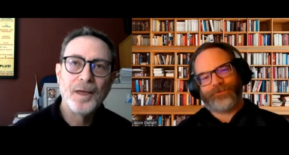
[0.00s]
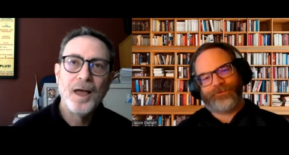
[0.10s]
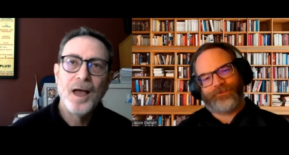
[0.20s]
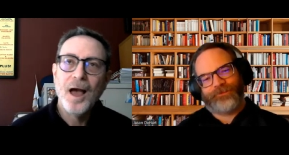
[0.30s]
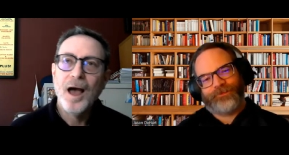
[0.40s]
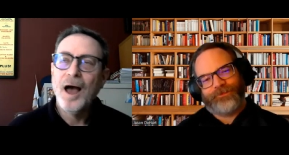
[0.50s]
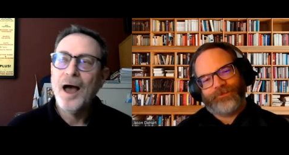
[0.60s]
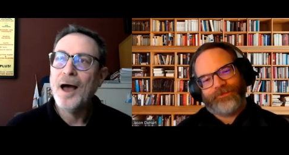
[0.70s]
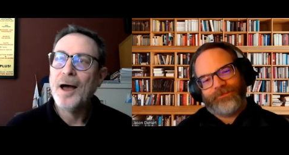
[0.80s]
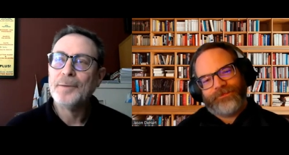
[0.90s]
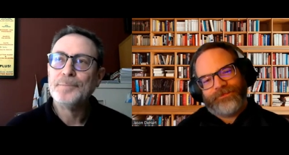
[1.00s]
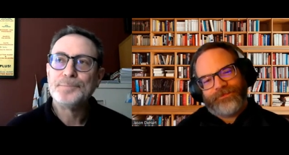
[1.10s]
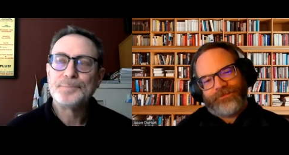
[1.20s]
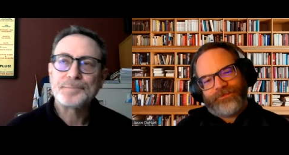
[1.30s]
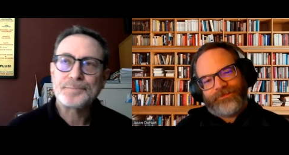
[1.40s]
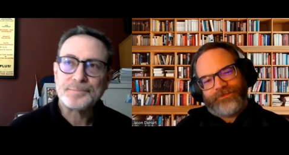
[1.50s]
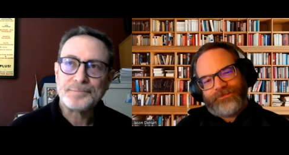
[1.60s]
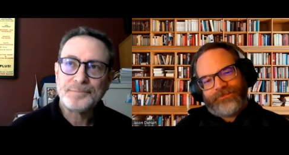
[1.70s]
(no one is talking)